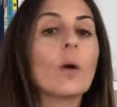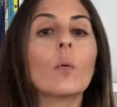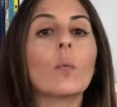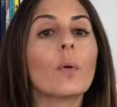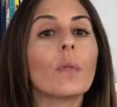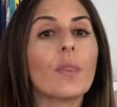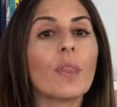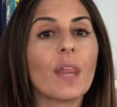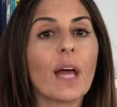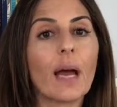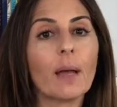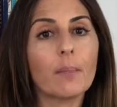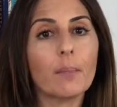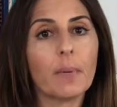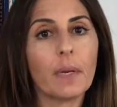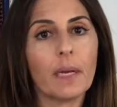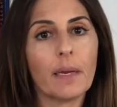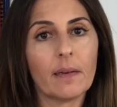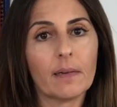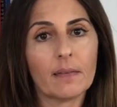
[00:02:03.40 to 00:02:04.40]
With that
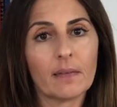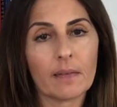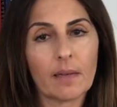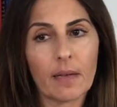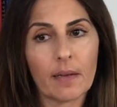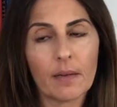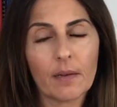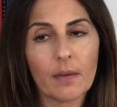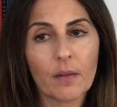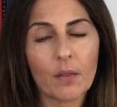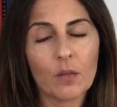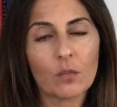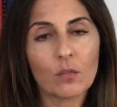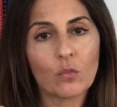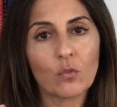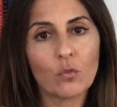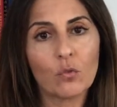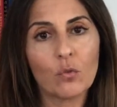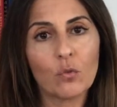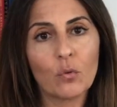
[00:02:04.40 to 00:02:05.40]
being said,
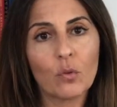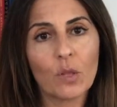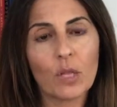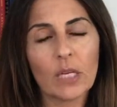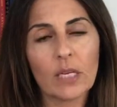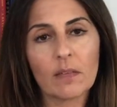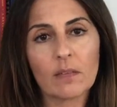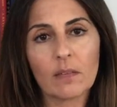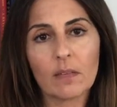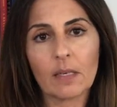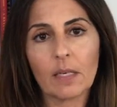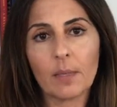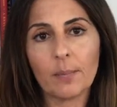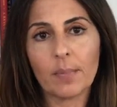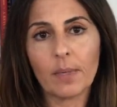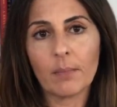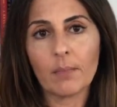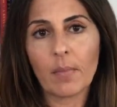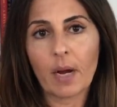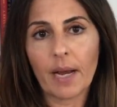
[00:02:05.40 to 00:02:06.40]
there's two things to
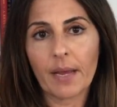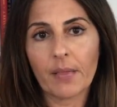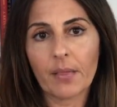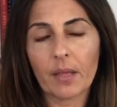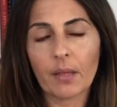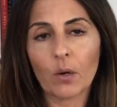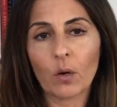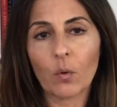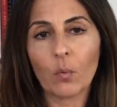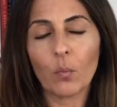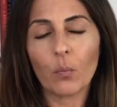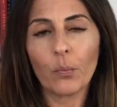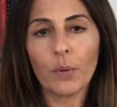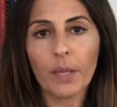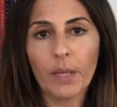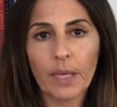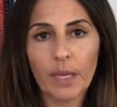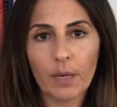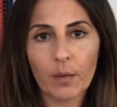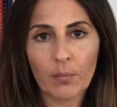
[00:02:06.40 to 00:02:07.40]
keep in mind that are
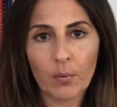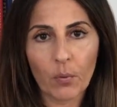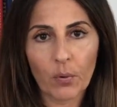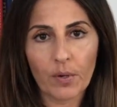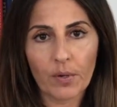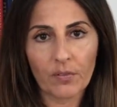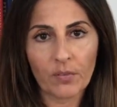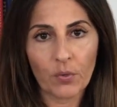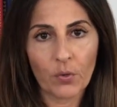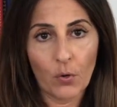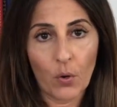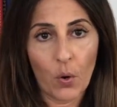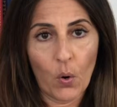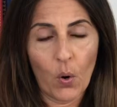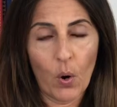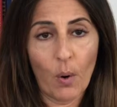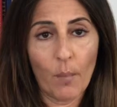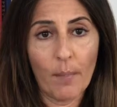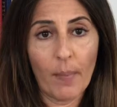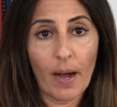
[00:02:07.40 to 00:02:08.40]
really important to
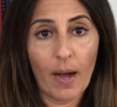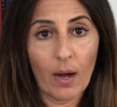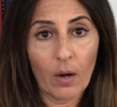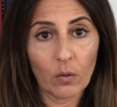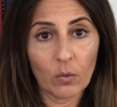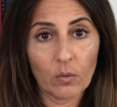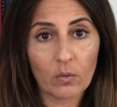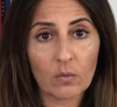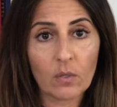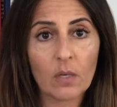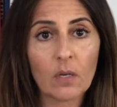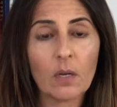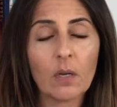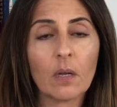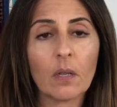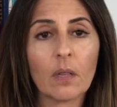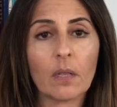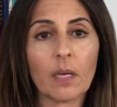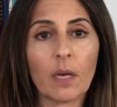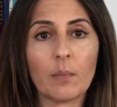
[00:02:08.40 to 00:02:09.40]
know about
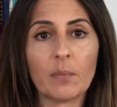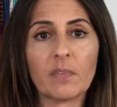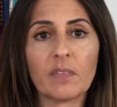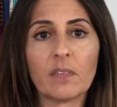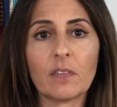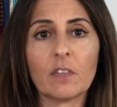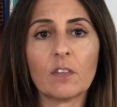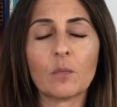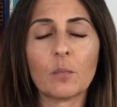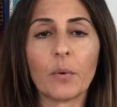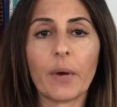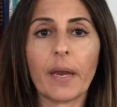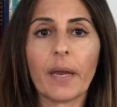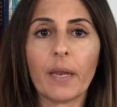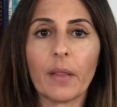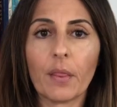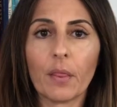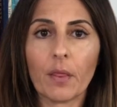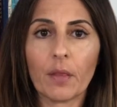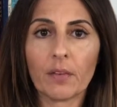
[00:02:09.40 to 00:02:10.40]
the upstairs brain
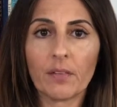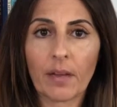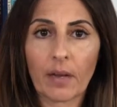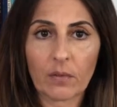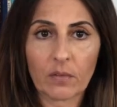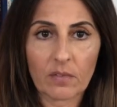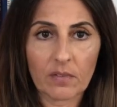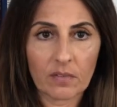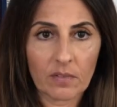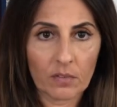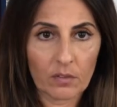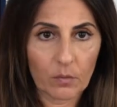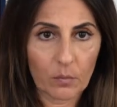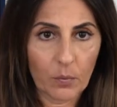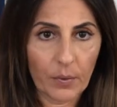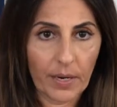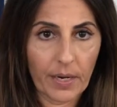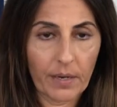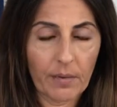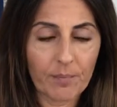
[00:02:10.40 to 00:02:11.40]
and the downstairs
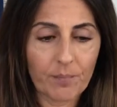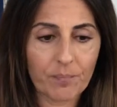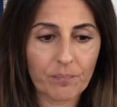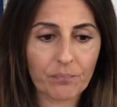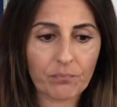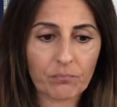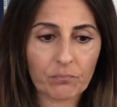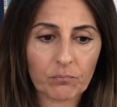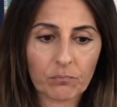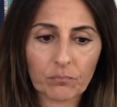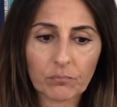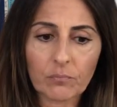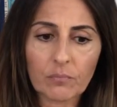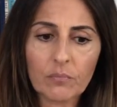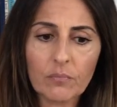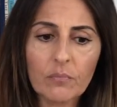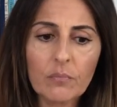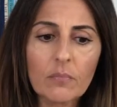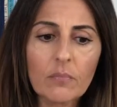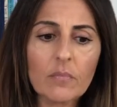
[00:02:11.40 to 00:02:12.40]
brain.
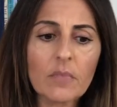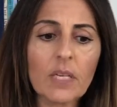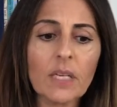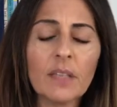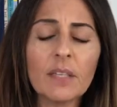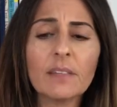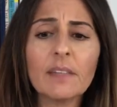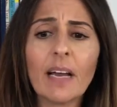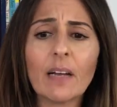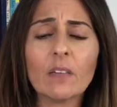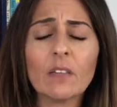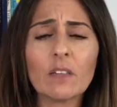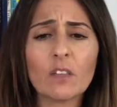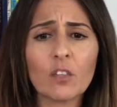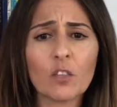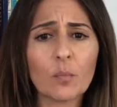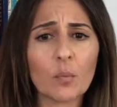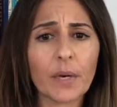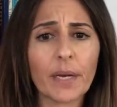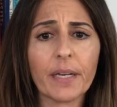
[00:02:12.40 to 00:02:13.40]
The
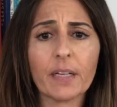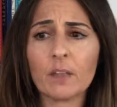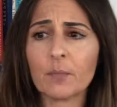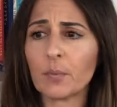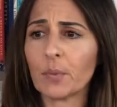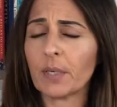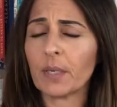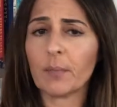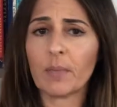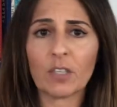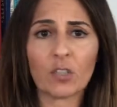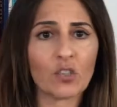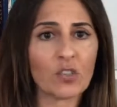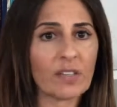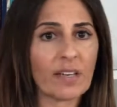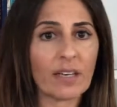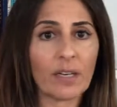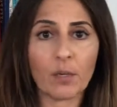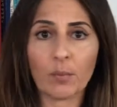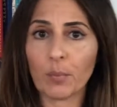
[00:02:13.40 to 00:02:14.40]
downstairs brain is pretty much
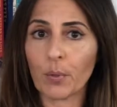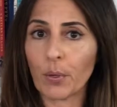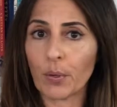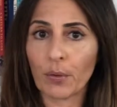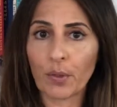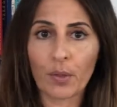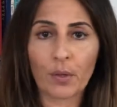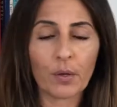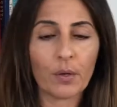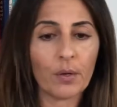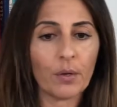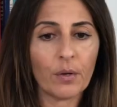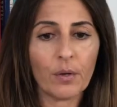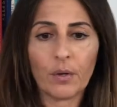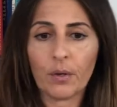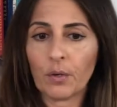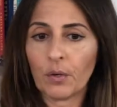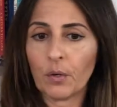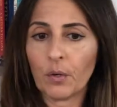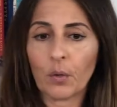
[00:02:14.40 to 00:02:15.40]
set at birth.
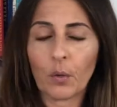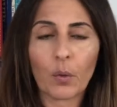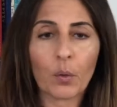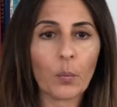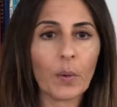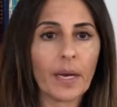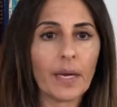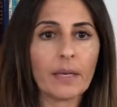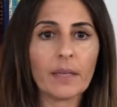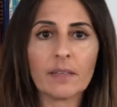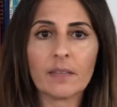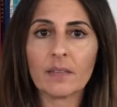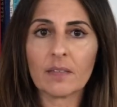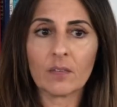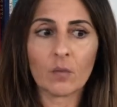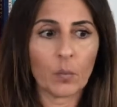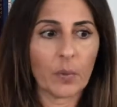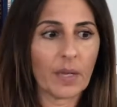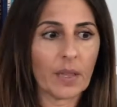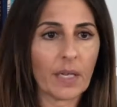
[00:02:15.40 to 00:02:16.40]
You know, the way it is
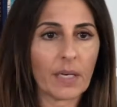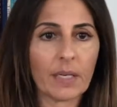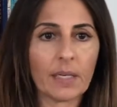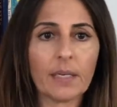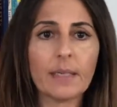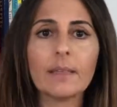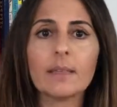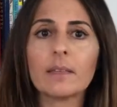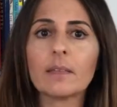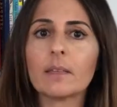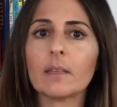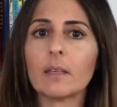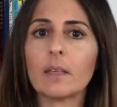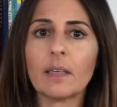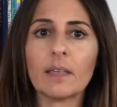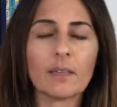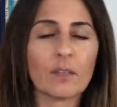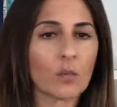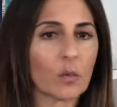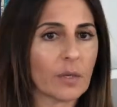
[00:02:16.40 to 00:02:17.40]
the way that it is.
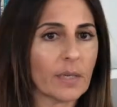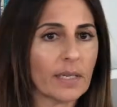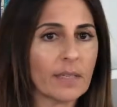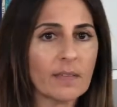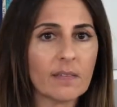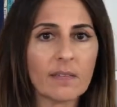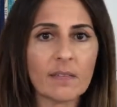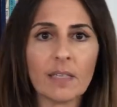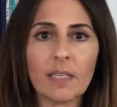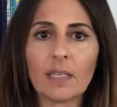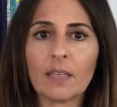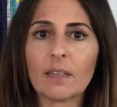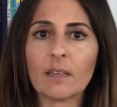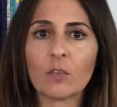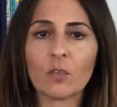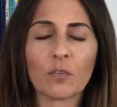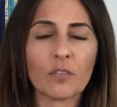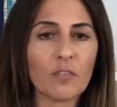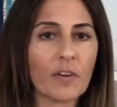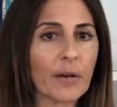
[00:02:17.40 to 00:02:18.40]
It's your instinct,
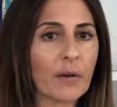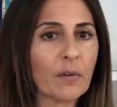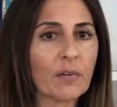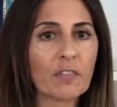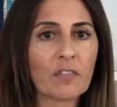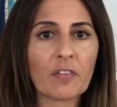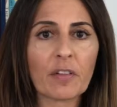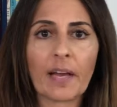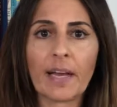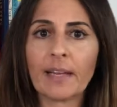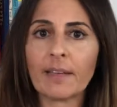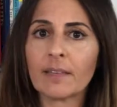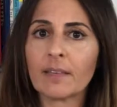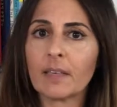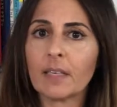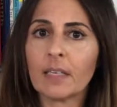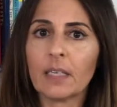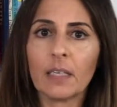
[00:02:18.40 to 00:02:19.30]
it's your fight or flight,